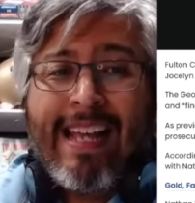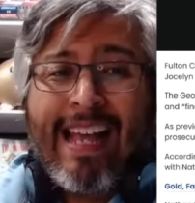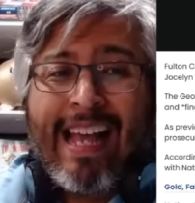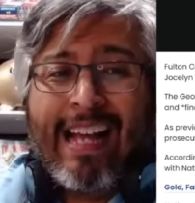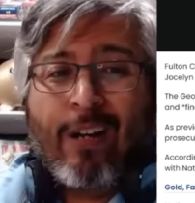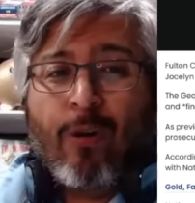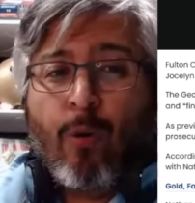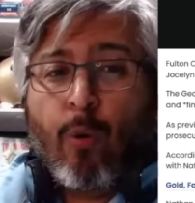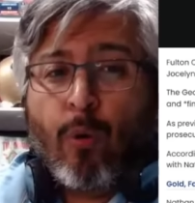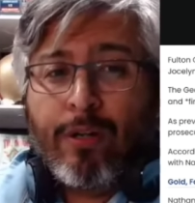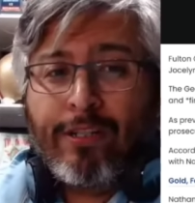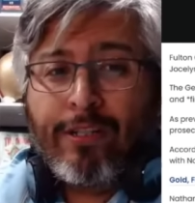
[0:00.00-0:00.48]

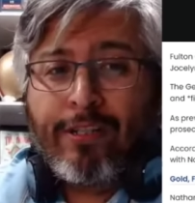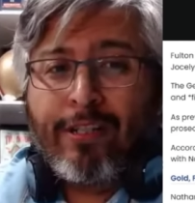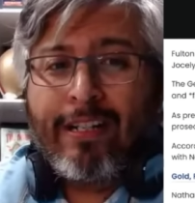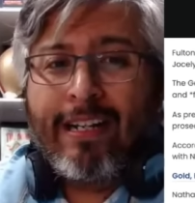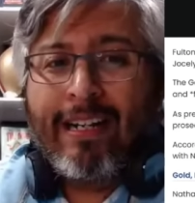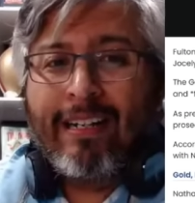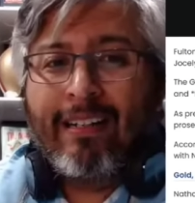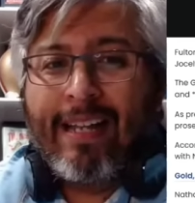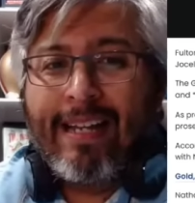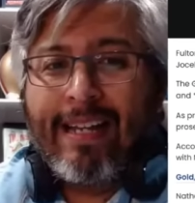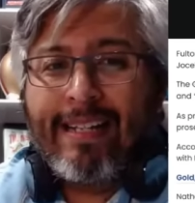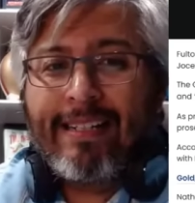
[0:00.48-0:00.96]
According to
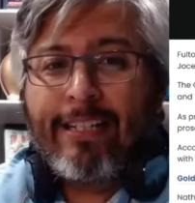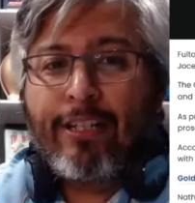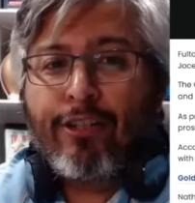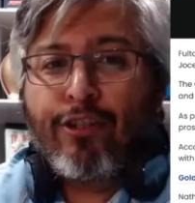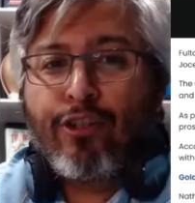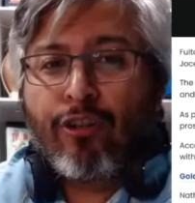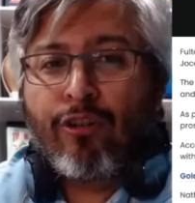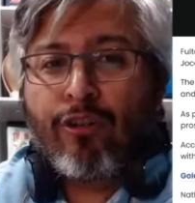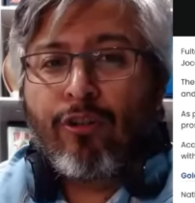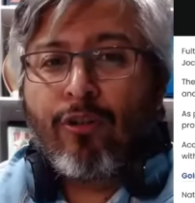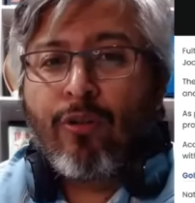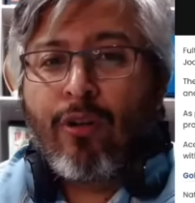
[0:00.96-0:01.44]
the Atlanta
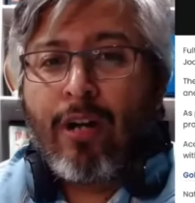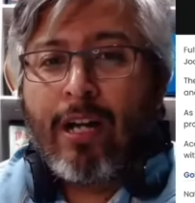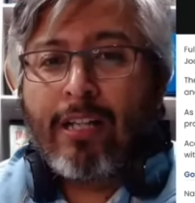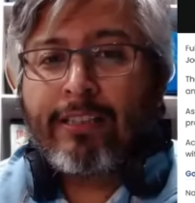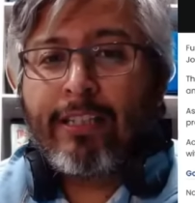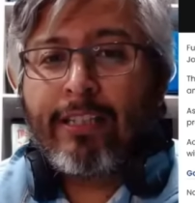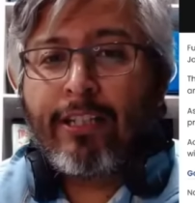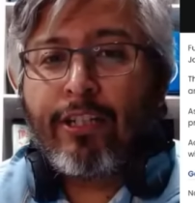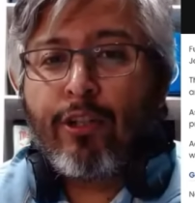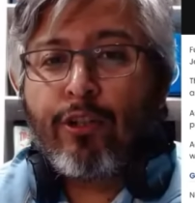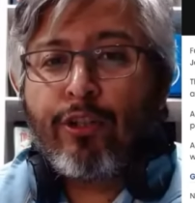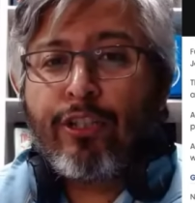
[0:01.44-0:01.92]

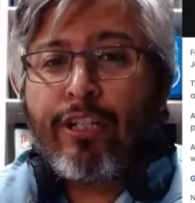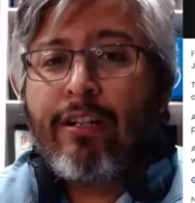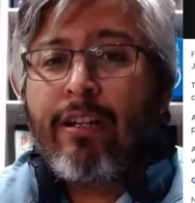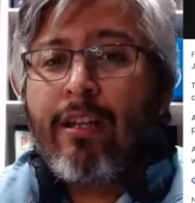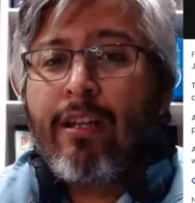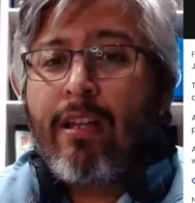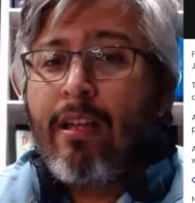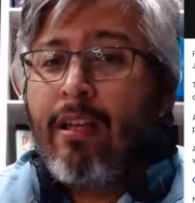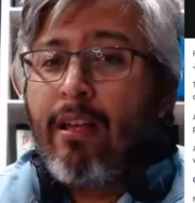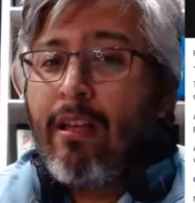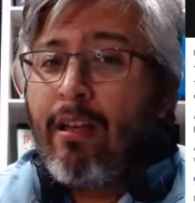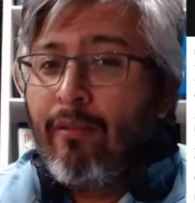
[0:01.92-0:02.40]
Journal-Constitution,
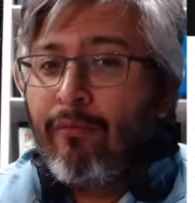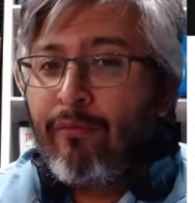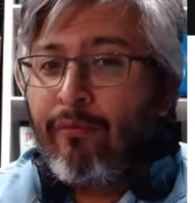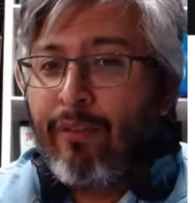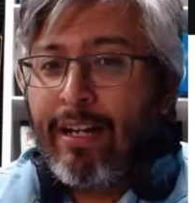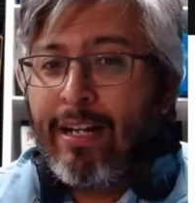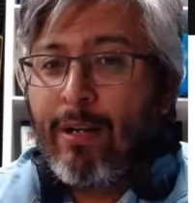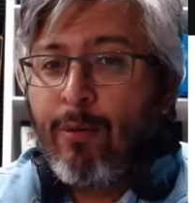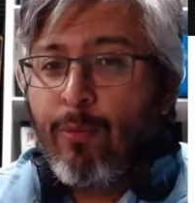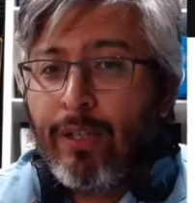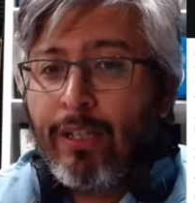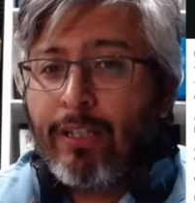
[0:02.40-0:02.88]

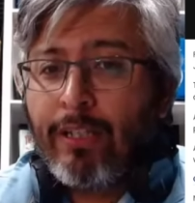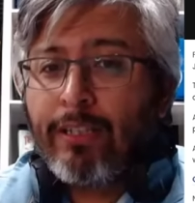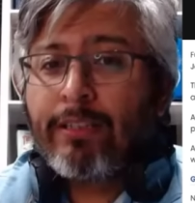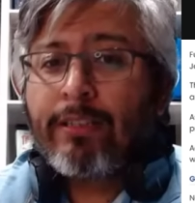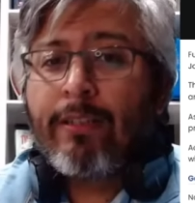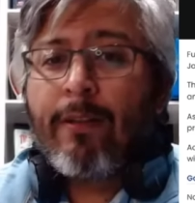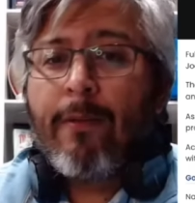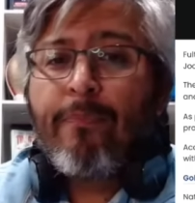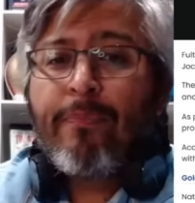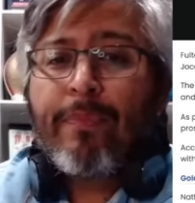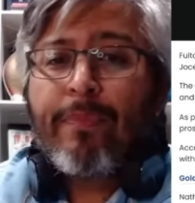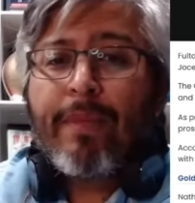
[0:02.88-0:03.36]
Fannie Willis